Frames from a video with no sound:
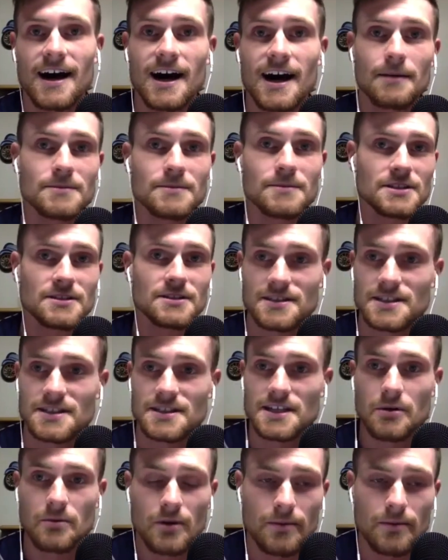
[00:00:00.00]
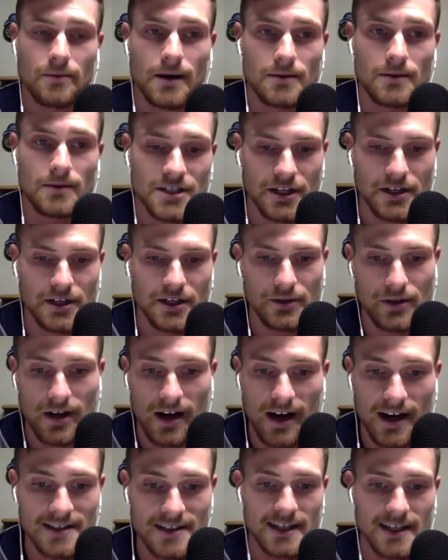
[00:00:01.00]
Um, to, to see when we're
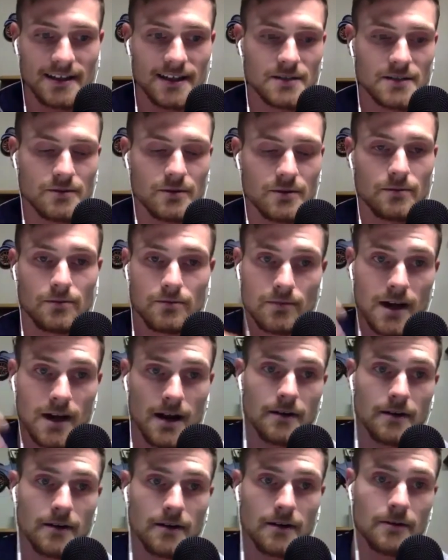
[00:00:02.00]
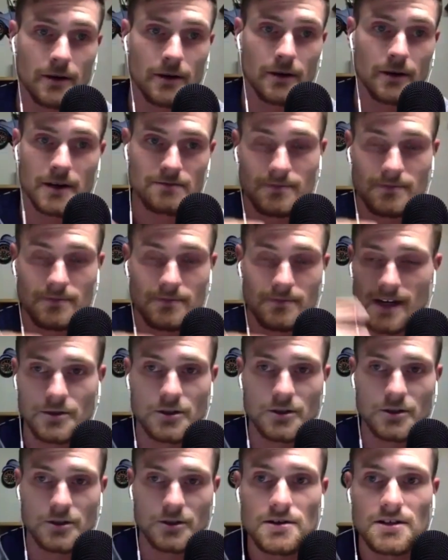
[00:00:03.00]
publishing new content. That's where we always
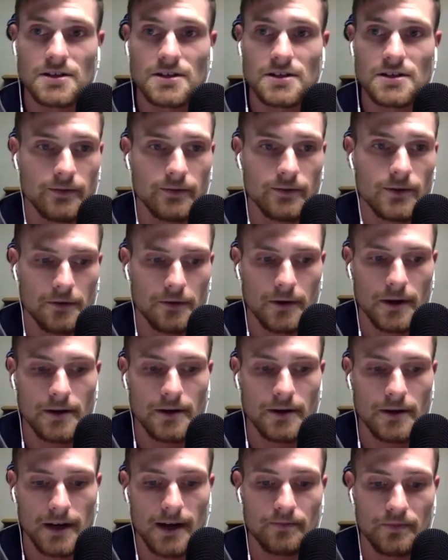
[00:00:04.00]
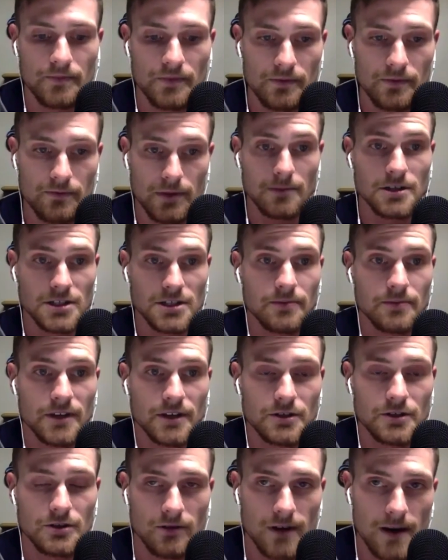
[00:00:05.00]
uh, do post and stuff whenever we um,
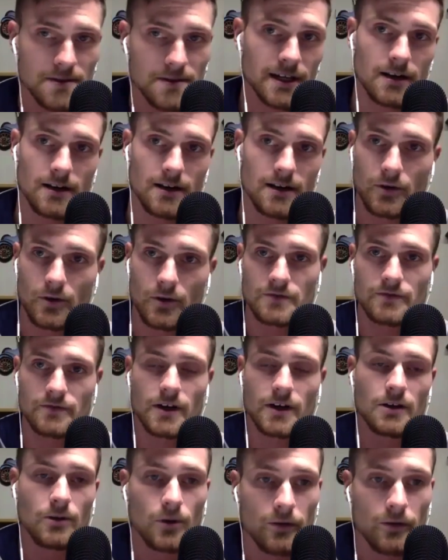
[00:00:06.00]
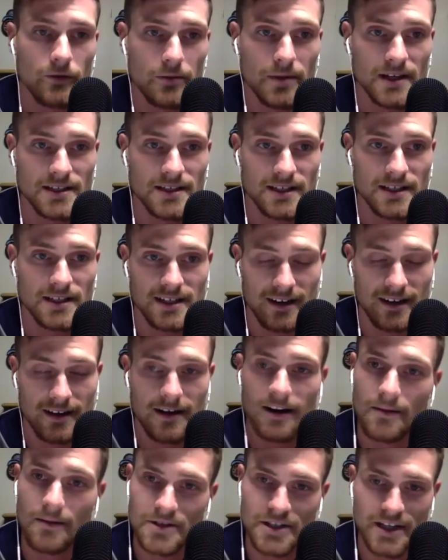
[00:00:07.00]
publish something to our website. Of course, follow oilfield basics
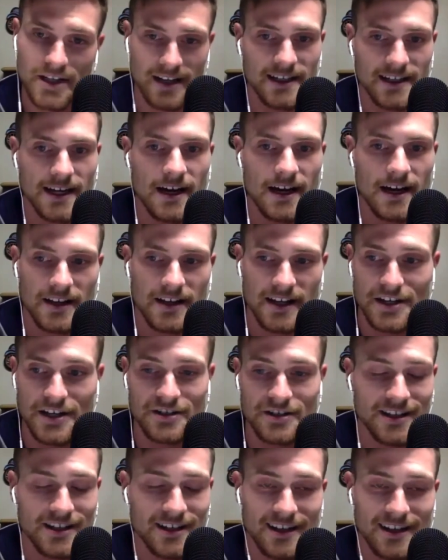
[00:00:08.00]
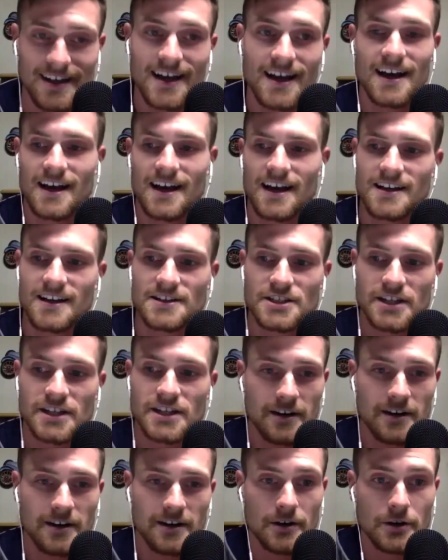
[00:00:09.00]
dot com. Check that out occasionally and
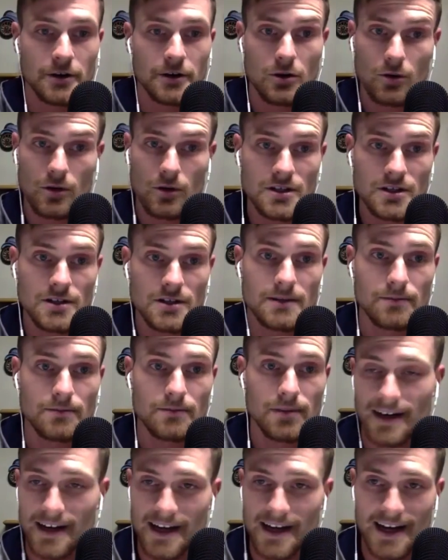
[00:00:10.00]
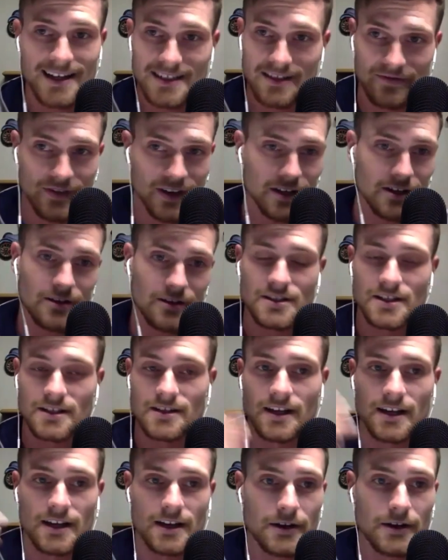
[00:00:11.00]
check out our new courses and podcasts and
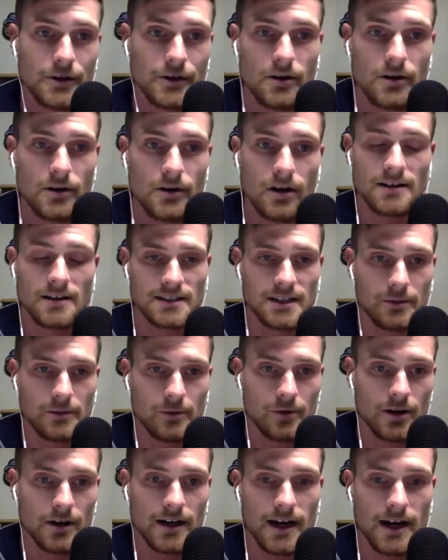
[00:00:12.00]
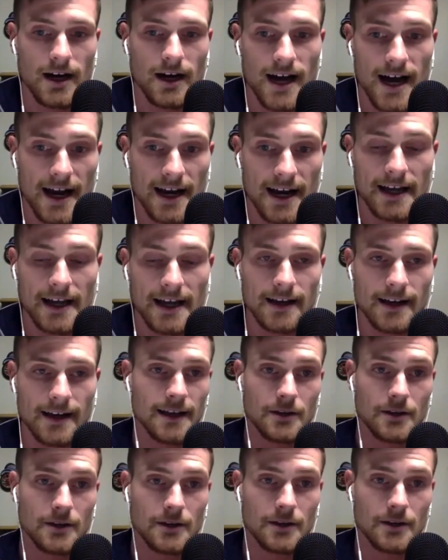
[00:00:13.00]
videos and, and new content that we're uh, adding.
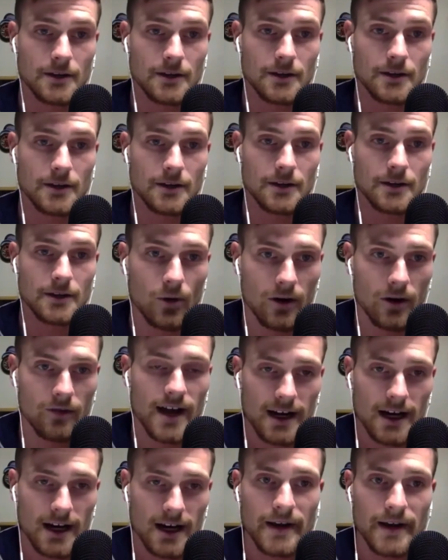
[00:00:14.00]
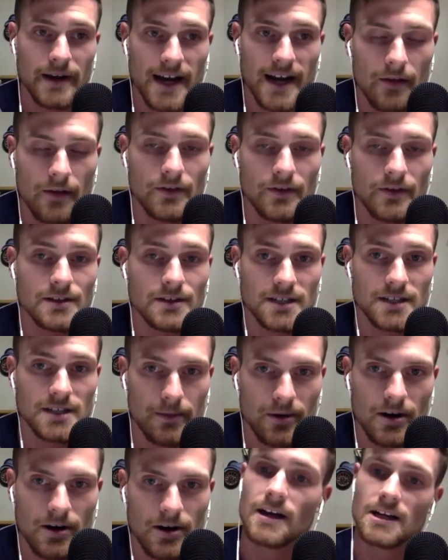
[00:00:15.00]
And you'll see a lot more of that coming out this
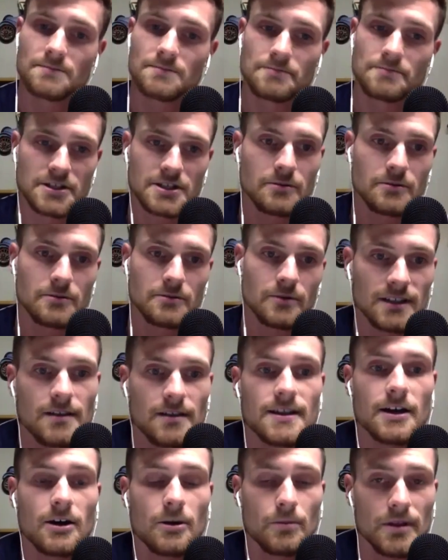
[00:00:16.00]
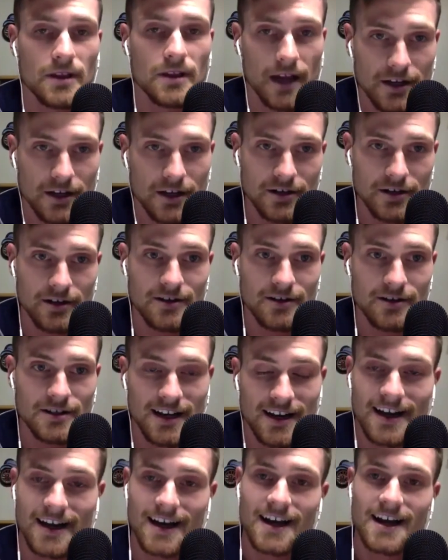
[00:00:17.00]
summer, especially with the, the help of the
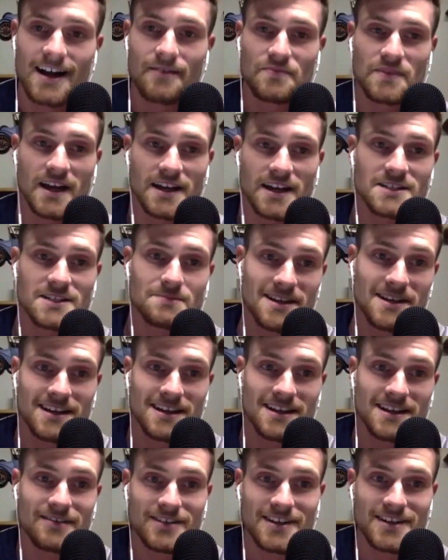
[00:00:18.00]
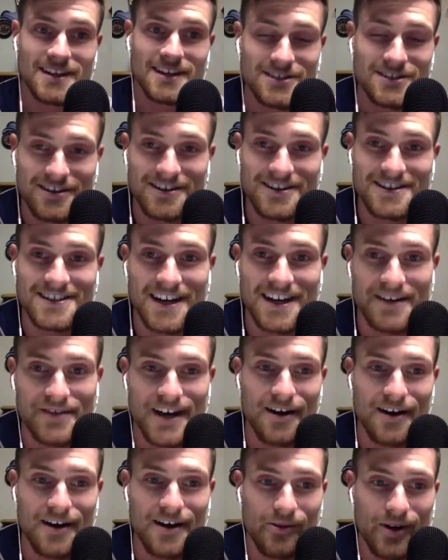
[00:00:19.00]
interns. And, and speaking of the interns,
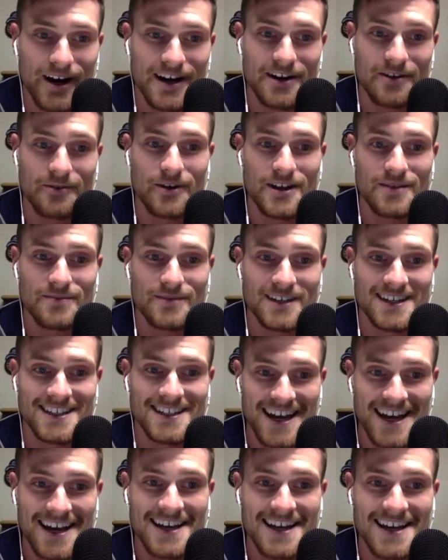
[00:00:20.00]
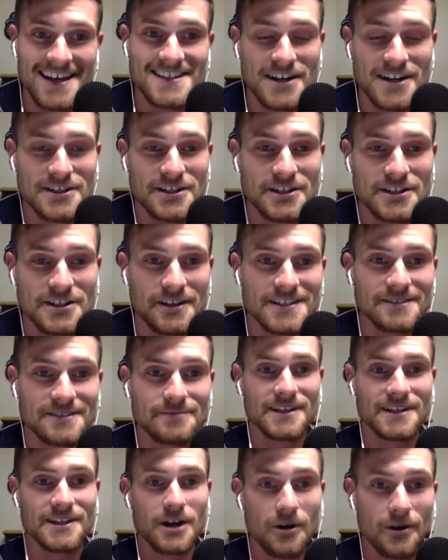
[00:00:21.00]
I've got one here with me today. He's actually going to
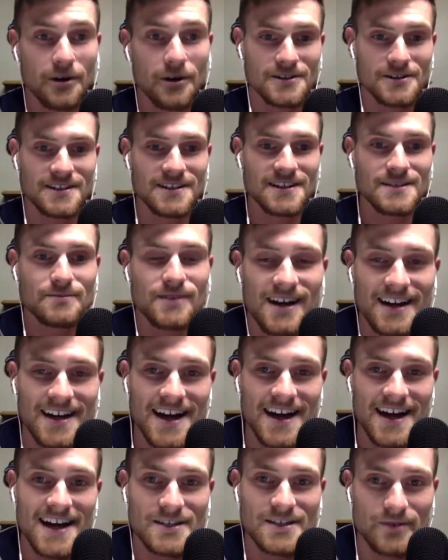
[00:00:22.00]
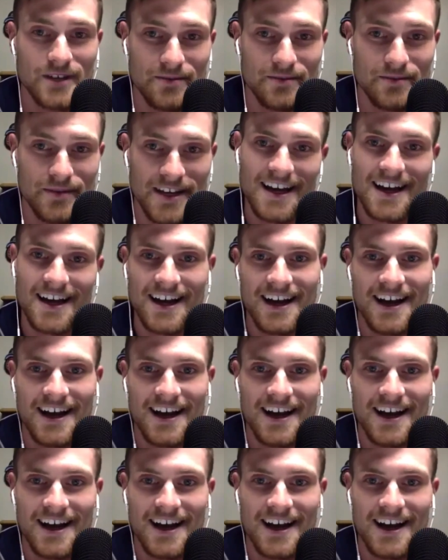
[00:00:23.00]
be co-hosting this podcast with me.